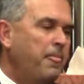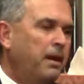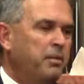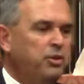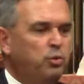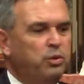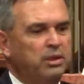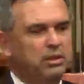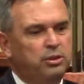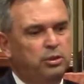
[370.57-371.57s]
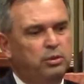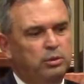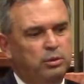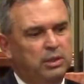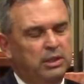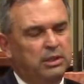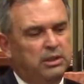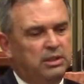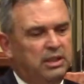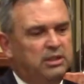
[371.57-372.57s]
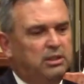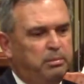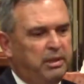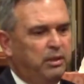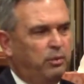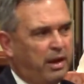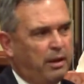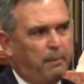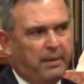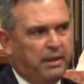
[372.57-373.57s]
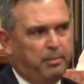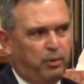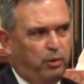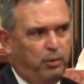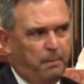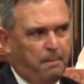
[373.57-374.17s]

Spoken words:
I mean, you really do get to be around people,